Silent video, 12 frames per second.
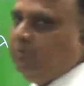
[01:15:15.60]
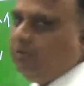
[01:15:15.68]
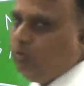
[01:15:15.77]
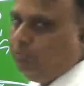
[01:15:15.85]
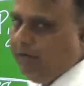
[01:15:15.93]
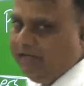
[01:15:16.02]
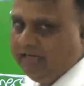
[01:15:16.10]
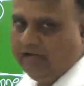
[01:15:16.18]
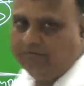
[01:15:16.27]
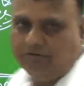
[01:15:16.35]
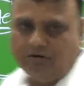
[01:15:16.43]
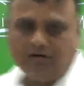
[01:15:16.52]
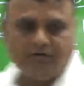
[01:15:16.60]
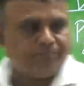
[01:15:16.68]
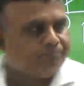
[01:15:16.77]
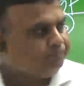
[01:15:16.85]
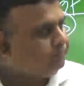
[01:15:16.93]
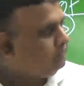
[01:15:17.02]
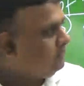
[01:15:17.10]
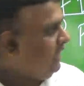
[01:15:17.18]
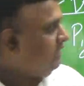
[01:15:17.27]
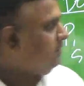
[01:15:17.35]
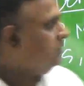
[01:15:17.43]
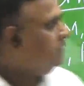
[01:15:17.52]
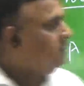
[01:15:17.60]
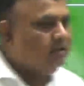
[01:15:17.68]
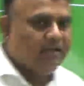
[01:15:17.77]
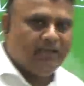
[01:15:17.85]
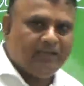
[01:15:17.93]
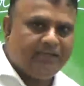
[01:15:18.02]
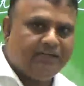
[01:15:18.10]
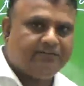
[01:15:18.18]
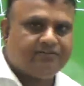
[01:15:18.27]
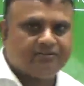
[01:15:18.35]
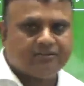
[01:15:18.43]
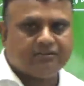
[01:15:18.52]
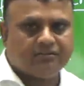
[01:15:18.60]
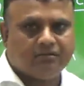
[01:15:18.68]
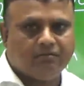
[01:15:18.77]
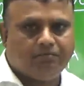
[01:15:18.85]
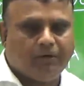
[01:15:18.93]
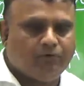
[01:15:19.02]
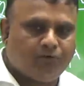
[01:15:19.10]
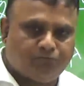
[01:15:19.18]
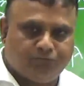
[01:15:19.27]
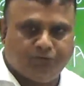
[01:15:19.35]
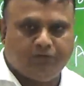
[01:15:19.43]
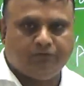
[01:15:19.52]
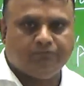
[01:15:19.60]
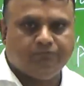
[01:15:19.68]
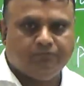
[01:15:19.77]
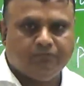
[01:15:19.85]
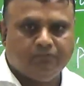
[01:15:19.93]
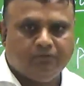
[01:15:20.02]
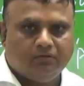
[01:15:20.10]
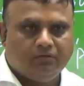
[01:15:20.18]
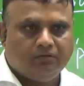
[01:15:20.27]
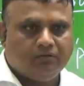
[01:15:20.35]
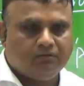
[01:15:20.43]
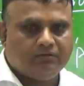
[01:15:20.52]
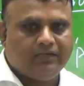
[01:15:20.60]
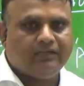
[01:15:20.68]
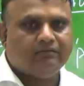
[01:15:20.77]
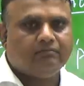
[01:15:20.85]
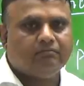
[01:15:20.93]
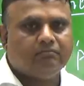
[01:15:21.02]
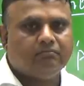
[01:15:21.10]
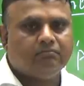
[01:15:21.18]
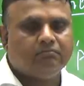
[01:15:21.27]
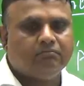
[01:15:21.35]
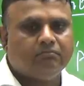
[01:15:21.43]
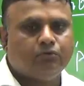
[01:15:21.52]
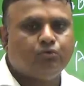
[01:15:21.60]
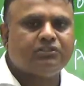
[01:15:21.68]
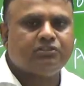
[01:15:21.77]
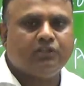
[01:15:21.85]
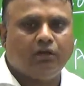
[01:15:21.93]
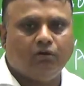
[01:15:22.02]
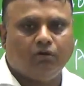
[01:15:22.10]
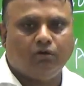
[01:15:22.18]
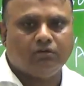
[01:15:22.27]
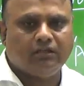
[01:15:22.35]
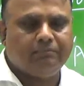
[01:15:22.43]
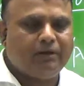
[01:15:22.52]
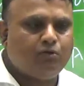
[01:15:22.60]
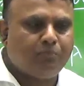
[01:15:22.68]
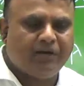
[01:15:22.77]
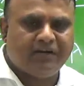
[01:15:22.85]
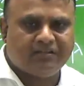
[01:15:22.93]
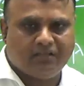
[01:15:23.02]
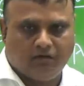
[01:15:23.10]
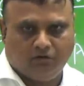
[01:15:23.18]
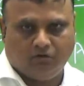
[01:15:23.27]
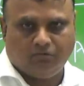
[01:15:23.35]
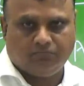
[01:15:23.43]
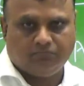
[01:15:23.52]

You might have heard that elites, powerful, they twist the law, they manipulate the law.